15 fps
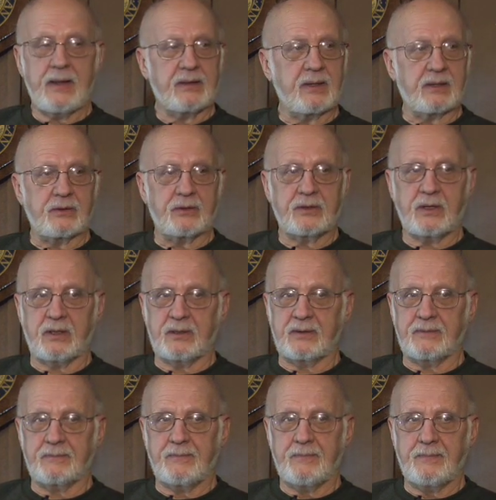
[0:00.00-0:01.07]
that look
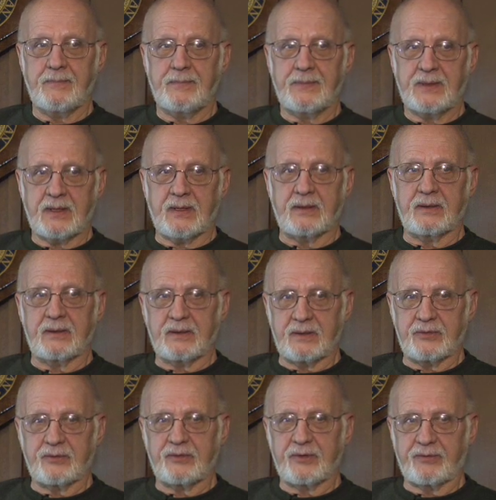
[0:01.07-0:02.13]
on, and
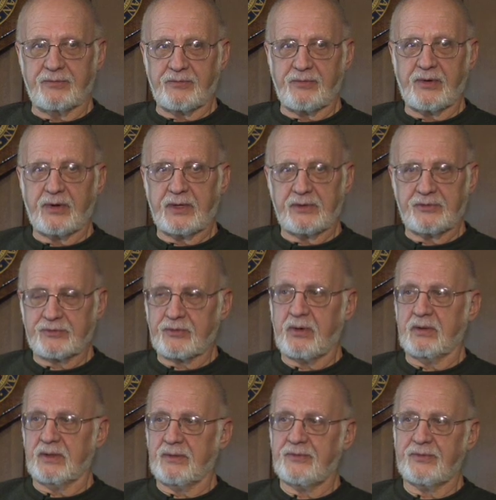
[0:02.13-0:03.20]
there's very
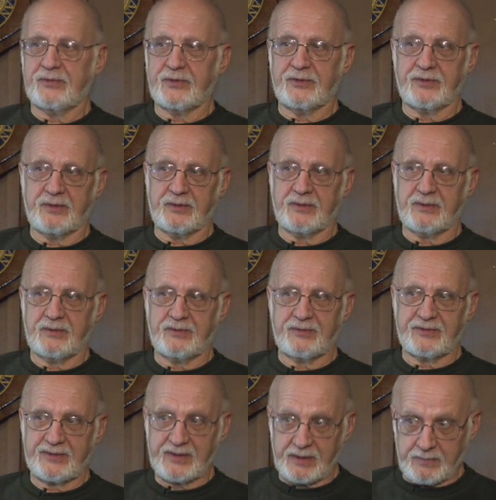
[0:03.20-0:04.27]
strong emphasis on
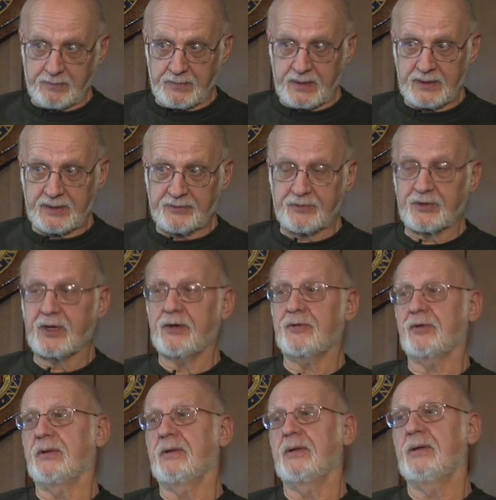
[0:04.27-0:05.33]
STEM
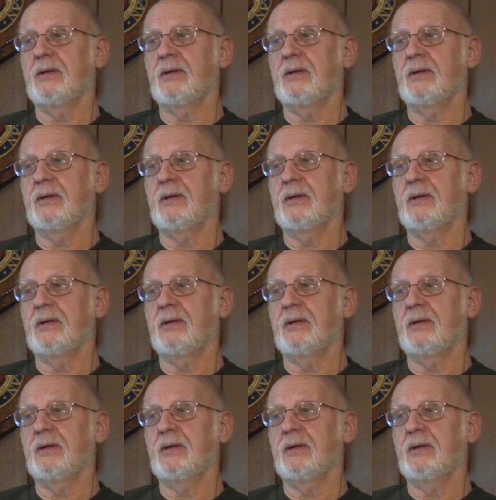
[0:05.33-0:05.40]
education.